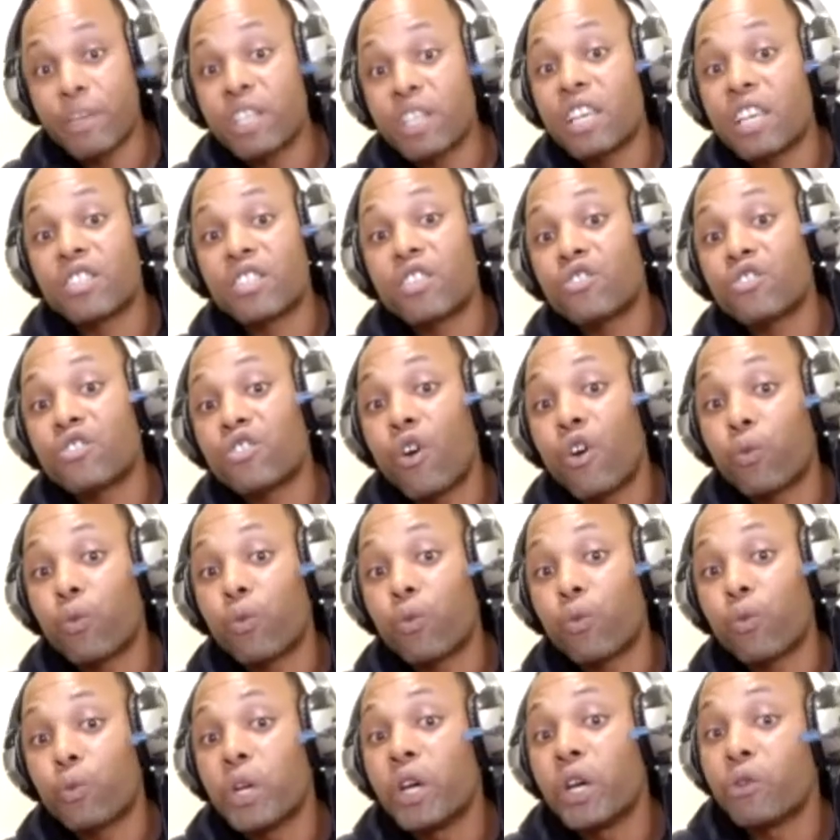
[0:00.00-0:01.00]
because there's no
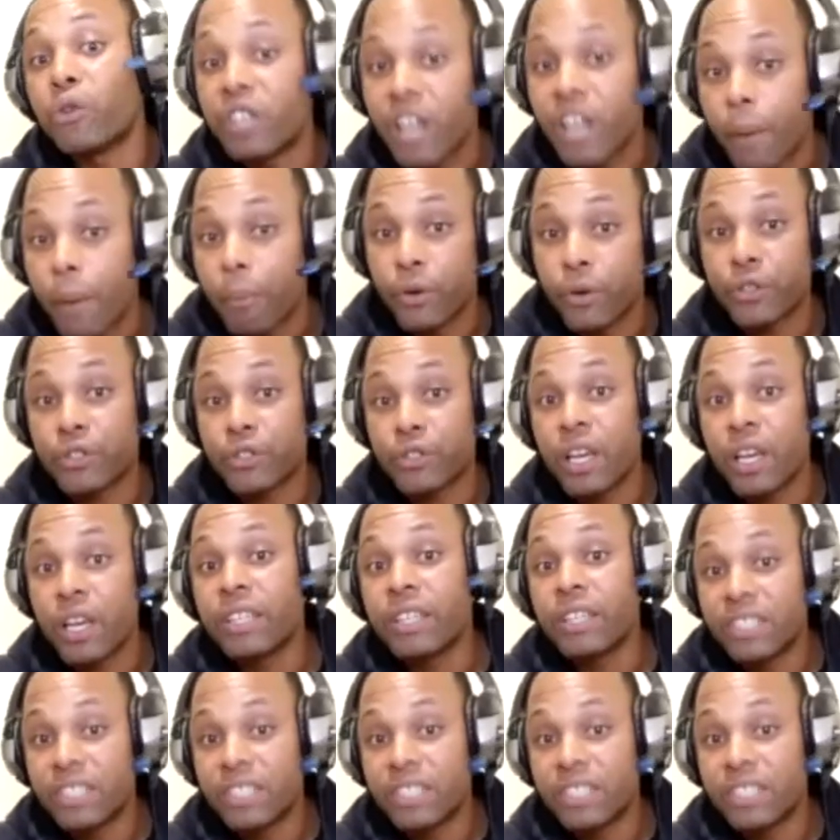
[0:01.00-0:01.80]
real numbers